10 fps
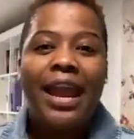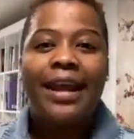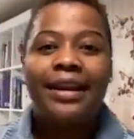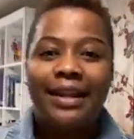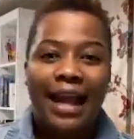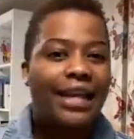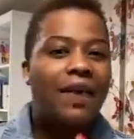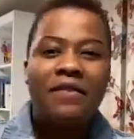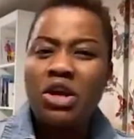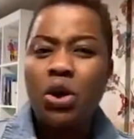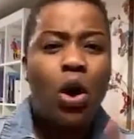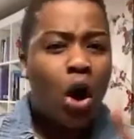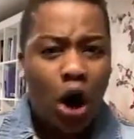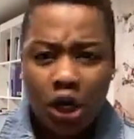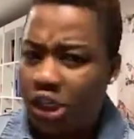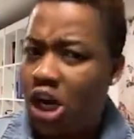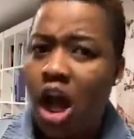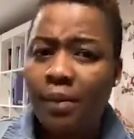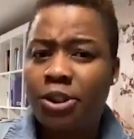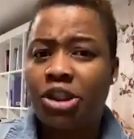It like giving you all the
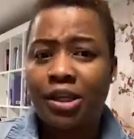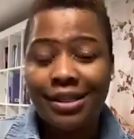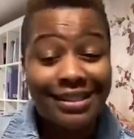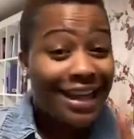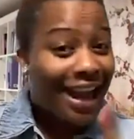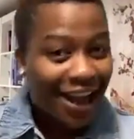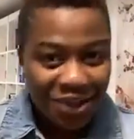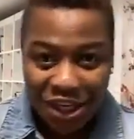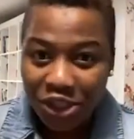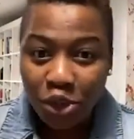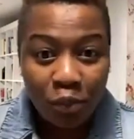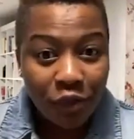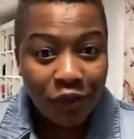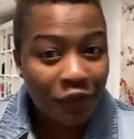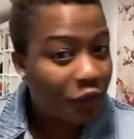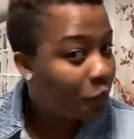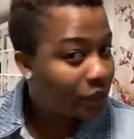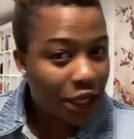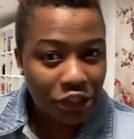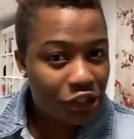options, how you can do proof of
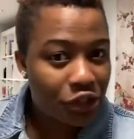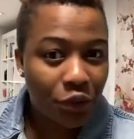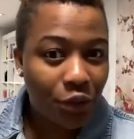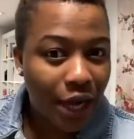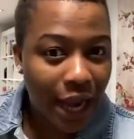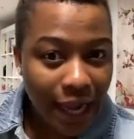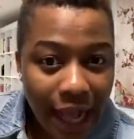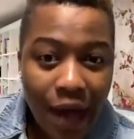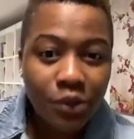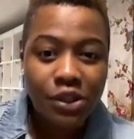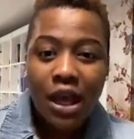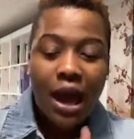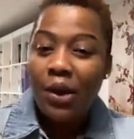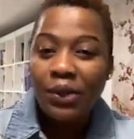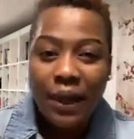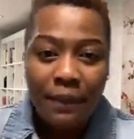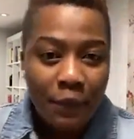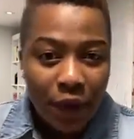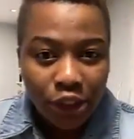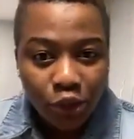funds without using your own account, how other
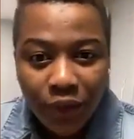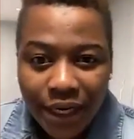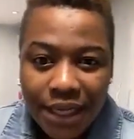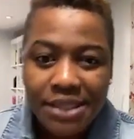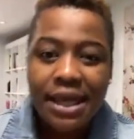people are doing